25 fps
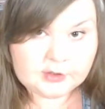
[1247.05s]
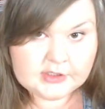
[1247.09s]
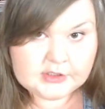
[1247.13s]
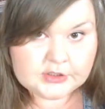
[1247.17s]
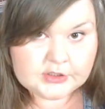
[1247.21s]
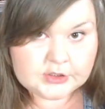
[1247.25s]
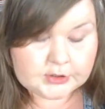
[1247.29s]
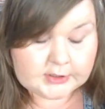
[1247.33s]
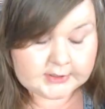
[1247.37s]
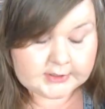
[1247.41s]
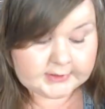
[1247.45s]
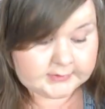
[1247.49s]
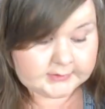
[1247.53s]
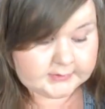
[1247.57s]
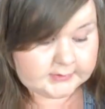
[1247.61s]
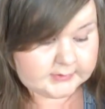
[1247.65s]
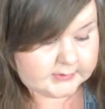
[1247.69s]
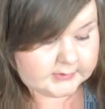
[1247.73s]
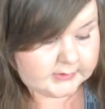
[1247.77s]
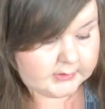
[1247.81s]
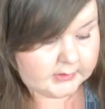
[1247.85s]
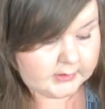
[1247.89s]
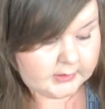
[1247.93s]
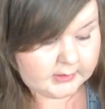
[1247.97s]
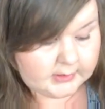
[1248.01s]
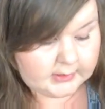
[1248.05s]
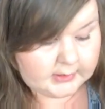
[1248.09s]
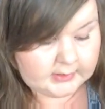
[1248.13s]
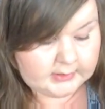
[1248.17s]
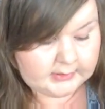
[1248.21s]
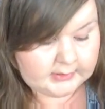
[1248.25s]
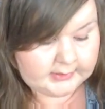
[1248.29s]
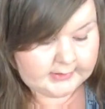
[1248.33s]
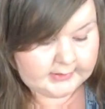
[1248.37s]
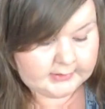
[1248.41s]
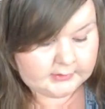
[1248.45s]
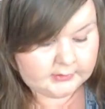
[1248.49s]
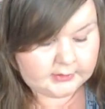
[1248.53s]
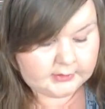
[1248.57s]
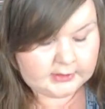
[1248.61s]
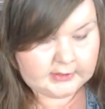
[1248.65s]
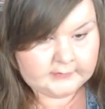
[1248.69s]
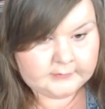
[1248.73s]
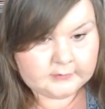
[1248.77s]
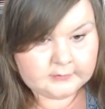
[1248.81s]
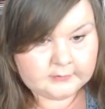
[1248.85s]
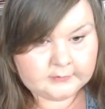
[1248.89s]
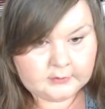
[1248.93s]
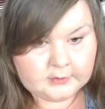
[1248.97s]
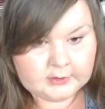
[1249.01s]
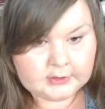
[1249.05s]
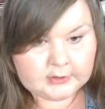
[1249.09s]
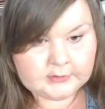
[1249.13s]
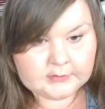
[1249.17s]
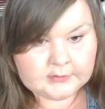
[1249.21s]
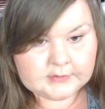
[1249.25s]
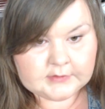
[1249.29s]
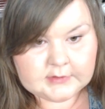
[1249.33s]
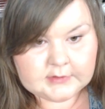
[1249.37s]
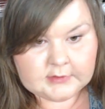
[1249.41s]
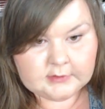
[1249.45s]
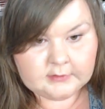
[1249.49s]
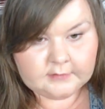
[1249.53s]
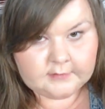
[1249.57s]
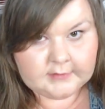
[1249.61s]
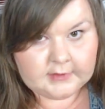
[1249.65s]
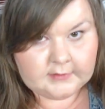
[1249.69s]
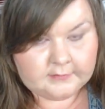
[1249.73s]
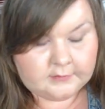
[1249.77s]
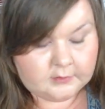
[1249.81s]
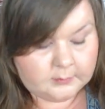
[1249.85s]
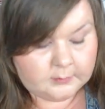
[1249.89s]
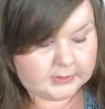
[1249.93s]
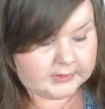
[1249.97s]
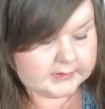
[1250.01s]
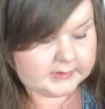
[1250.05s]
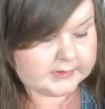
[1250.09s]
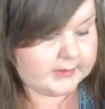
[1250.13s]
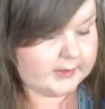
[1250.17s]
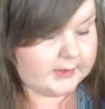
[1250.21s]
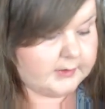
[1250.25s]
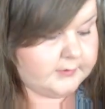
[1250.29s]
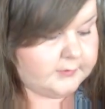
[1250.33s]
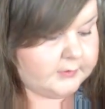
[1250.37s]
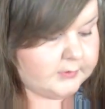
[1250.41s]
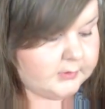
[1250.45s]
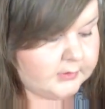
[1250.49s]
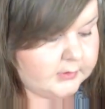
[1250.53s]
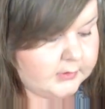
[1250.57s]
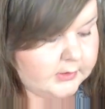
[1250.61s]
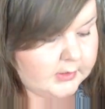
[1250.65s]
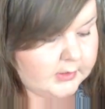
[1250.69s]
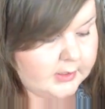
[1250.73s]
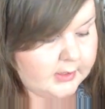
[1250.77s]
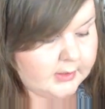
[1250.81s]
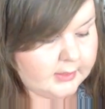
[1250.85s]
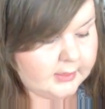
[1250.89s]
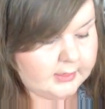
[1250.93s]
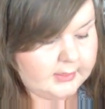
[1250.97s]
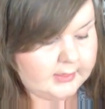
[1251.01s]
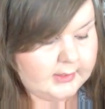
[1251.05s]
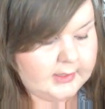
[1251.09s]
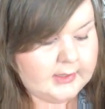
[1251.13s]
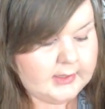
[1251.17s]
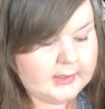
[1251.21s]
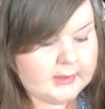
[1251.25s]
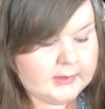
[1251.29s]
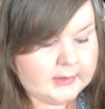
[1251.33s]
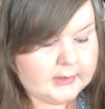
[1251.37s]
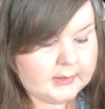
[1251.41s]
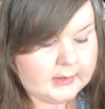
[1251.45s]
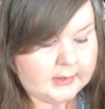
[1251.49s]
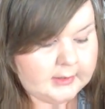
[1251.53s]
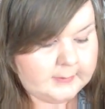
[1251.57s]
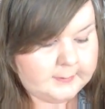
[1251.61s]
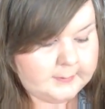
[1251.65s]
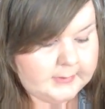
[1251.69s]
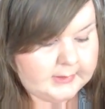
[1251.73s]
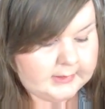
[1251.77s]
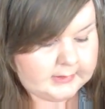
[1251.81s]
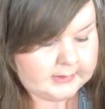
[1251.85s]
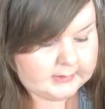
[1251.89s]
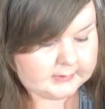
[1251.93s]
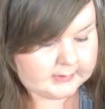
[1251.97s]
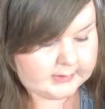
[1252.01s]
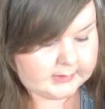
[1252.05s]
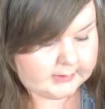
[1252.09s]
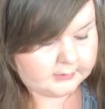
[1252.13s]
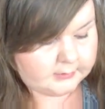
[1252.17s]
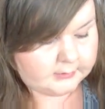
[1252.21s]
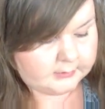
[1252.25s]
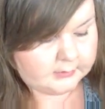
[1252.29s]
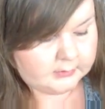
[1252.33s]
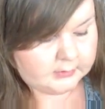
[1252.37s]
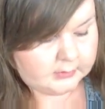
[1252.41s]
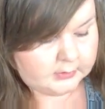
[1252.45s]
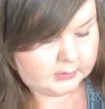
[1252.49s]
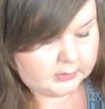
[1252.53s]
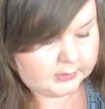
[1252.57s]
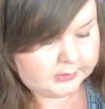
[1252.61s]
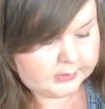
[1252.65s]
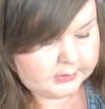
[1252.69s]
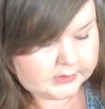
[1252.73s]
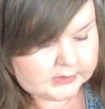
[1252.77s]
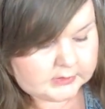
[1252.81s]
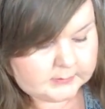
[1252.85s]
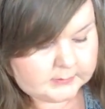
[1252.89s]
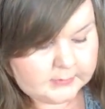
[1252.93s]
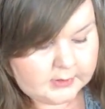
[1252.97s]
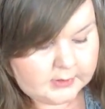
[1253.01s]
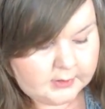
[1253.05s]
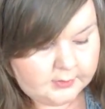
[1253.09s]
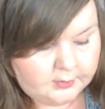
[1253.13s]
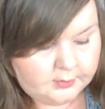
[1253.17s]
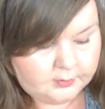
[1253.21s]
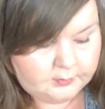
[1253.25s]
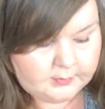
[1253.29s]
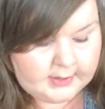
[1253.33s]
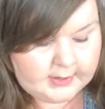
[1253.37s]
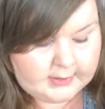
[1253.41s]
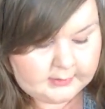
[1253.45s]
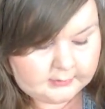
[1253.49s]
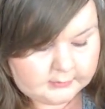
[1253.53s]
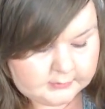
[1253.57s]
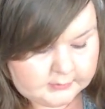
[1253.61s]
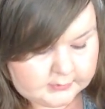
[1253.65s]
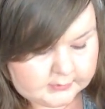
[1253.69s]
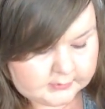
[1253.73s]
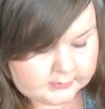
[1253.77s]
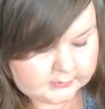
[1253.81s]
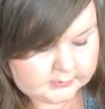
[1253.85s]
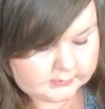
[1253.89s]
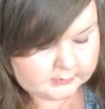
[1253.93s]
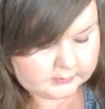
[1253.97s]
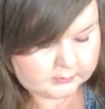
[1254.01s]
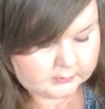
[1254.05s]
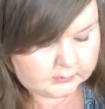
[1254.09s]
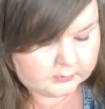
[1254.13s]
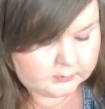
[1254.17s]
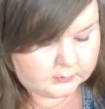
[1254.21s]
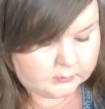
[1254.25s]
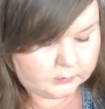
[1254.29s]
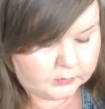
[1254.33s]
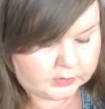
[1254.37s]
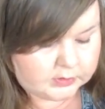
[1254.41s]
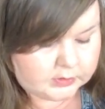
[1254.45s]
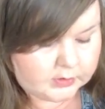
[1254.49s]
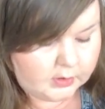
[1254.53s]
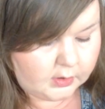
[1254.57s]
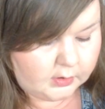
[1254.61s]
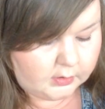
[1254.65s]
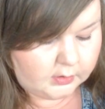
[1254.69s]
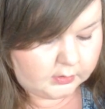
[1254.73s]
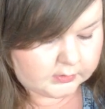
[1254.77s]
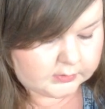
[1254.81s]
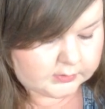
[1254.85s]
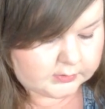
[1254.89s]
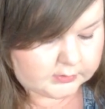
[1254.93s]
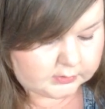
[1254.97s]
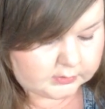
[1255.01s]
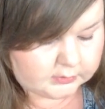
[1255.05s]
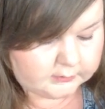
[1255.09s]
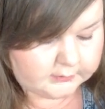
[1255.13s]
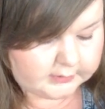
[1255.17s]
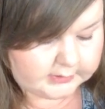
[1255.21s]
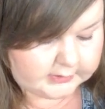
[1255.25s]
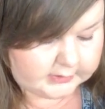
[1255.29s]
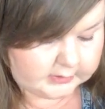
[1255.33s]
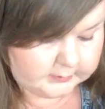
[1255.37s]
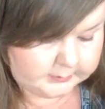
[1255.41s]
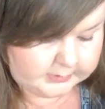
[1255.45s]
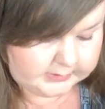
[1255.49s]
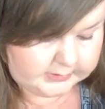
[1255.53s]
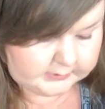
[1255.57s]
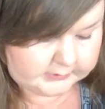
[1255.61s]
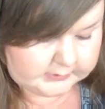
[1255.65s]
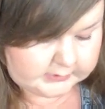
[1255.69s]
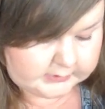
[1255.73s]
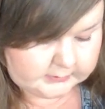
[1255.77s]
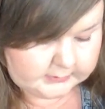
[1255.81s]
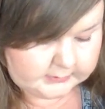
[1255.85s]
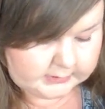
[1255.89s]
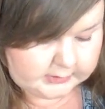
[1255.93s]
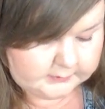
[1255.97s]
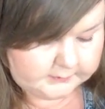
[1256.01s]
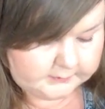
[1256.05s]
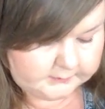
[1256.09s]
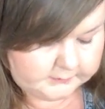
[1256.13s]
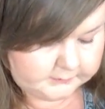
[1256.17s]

strands, and again, not even fully used, still a fair few beads left. Then I picked out some other rounds, which also really appealed to me.